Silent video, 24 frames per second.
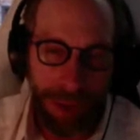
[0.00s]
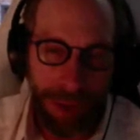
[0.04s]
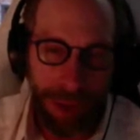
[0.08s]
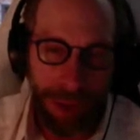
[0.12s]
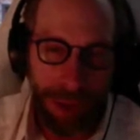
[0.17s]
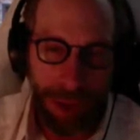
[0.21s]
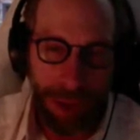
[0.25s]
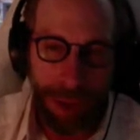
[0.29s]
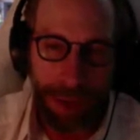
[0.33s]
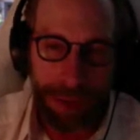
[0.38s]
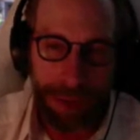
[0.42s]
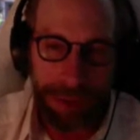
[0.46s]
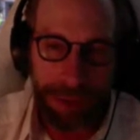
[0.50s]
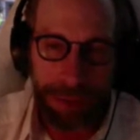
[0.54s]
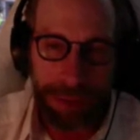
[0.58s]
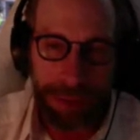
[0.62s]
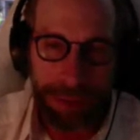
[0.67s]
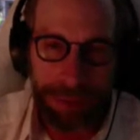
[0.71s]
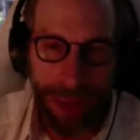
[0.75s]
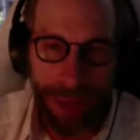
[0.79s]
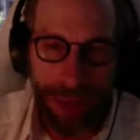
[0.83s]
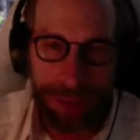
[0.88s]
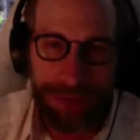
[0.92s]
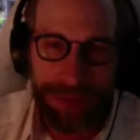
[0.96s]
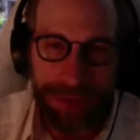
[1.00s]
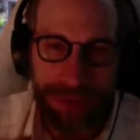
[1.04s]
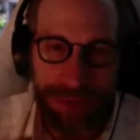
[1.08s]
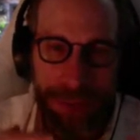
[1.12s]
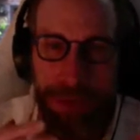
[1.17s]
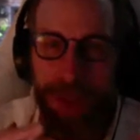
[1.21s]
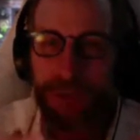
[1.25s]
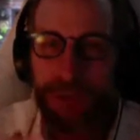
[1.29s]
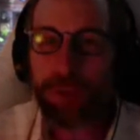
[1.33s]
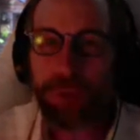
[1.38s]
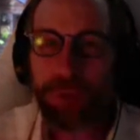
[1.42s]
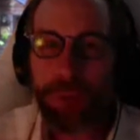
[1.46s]
And that's the
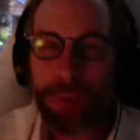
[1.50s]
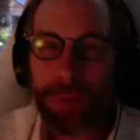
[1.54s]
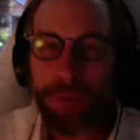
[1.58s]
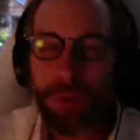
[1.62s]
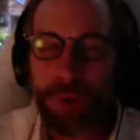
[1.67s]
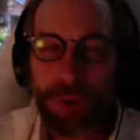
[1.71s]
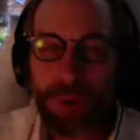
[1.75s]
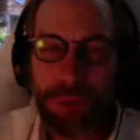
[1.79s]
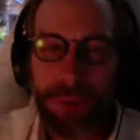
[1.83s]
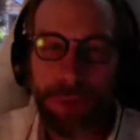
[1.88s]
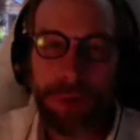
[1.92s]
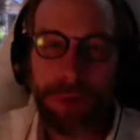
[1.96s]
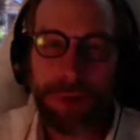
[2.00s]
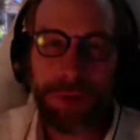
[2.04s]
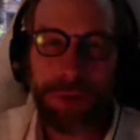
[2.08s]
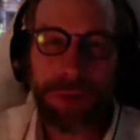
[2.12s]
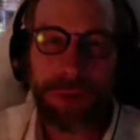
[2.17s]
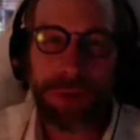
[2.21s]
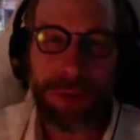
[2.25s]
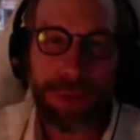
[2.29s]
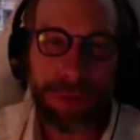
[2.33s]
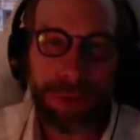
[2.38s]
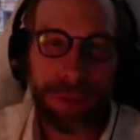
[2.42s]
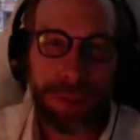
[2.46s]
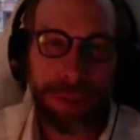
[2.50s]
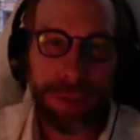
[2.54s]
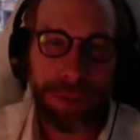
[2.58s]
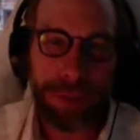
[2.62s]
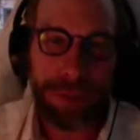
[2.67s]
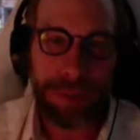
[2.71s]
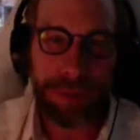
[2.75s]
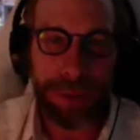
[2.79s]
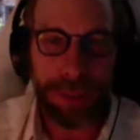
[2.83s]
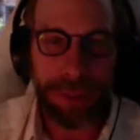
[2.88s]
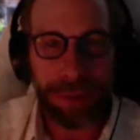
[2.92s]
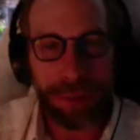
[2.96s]
mystery of the universe that, that,
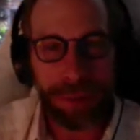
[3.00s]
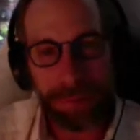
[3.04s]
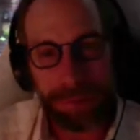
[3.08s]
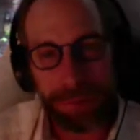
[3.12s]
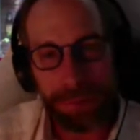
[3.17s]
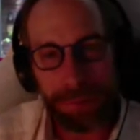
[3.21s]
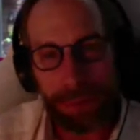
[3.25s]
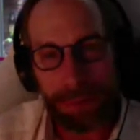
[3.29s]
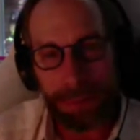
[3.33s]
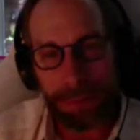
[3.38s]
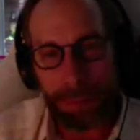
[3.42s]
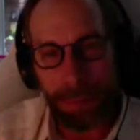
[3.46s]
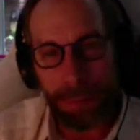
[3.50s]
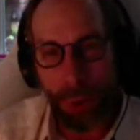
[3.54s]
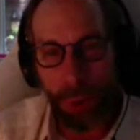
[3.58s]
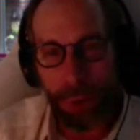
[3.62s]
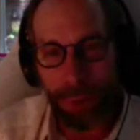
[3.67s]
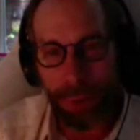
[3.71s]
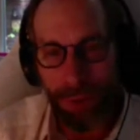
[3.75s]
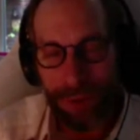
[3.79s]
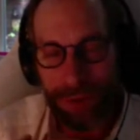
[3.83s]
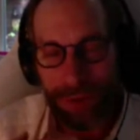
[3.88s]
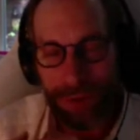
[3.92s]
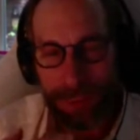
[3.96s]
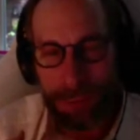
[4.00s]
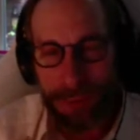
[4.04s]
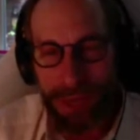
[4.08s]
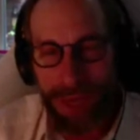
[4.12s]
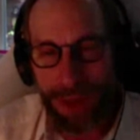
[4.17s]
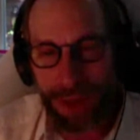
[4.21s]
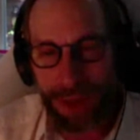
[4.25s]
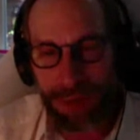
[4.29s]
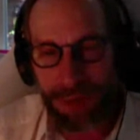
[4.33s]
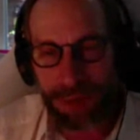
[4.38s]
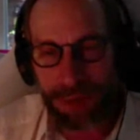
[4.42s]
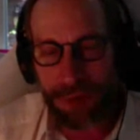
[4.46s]
that motivates me
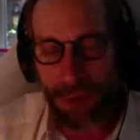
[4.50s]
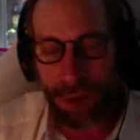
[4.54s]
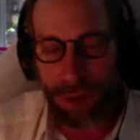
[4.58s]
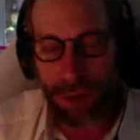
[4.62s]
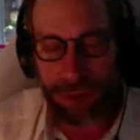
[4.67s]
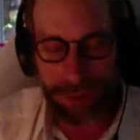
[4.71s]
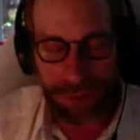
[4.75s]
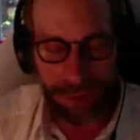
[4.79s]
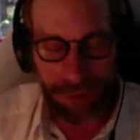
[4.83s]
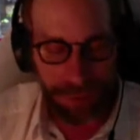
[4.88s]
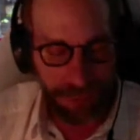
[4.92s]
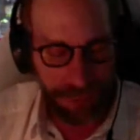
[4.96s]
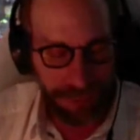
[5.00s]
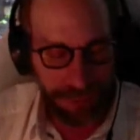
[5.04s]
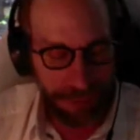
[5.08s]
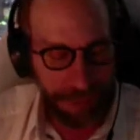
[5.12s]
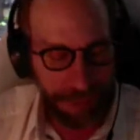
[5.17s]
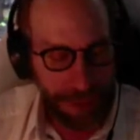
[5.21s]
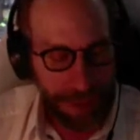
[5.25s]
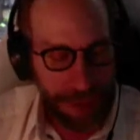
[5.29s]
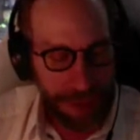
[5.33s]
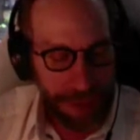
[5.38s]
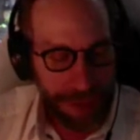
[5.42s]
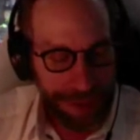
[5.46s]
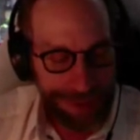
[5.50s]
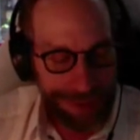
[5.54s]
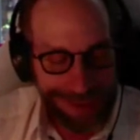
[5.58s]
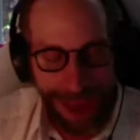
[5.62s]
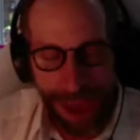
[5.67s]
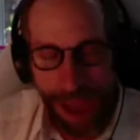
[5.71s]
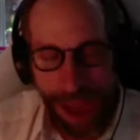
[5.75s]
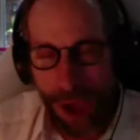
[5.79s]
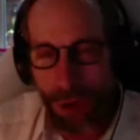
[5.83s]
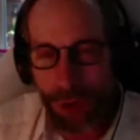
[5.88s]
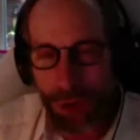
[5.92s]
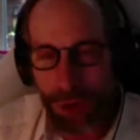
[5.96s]
as a scientist, is
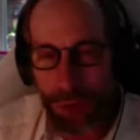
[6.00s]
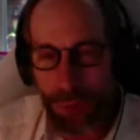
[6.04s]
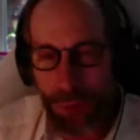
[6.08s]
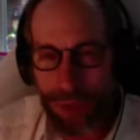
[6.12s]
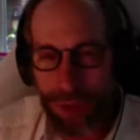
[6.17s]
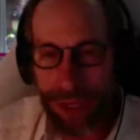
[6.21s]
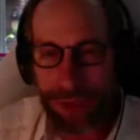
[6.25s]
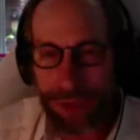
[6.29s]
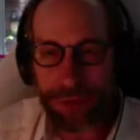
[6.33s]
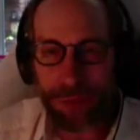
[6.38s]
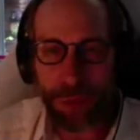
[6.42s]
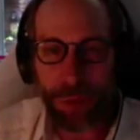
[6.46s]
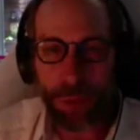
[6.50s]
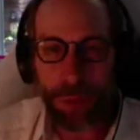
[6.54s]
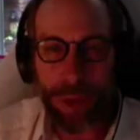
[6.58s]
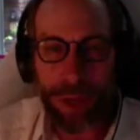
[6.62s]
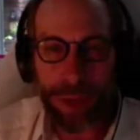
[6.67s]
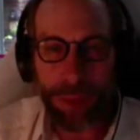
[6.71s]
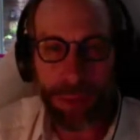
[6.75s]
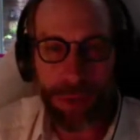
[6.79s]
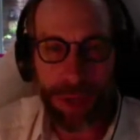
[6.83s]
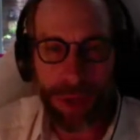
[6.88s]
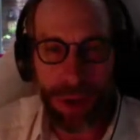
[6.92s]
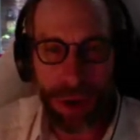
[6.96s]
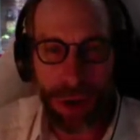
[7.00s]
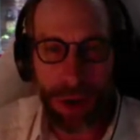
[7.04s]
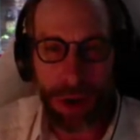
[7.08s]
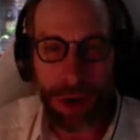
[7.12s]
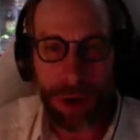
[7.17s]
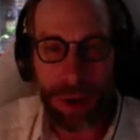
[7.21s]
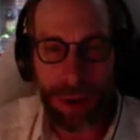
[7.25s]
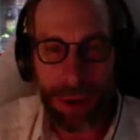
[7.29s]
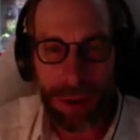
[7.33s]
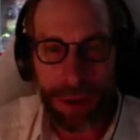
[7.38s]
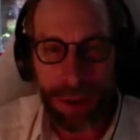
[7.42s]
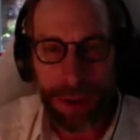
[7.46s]
how did we get to the way we are?
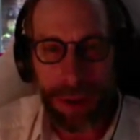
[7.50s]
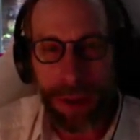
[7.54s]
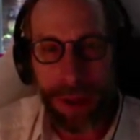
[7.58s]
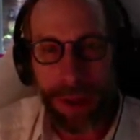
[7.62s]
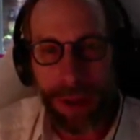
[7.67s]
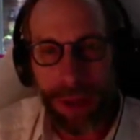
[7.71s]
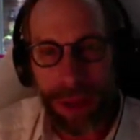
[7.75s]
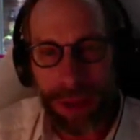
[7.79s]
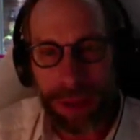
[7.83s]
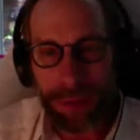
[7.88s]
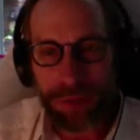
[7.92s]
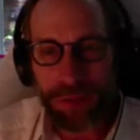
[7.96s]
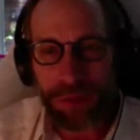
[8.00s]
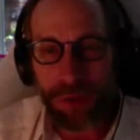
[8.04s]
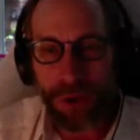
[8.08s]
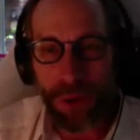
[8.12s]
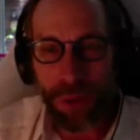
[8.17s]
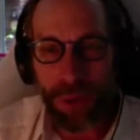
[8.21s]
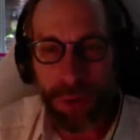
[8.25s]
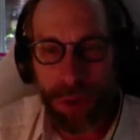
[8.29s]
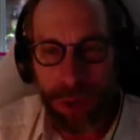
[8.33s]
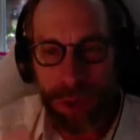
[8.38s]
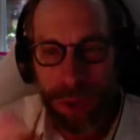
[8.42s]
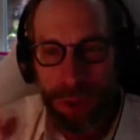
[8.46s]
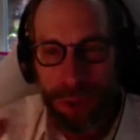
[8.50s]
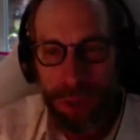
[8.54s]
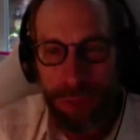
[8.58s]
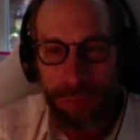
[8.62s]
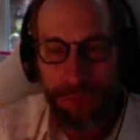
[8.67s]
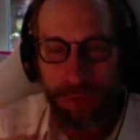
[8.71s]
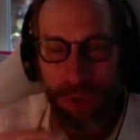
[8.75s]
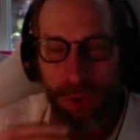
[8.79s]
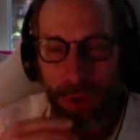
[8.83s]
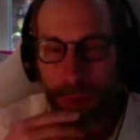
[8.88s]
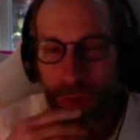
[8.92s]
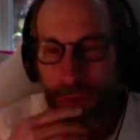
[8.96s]
And so, if
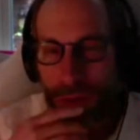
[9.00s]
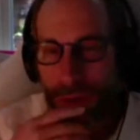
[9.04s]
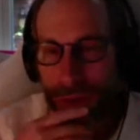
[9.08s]
you go to the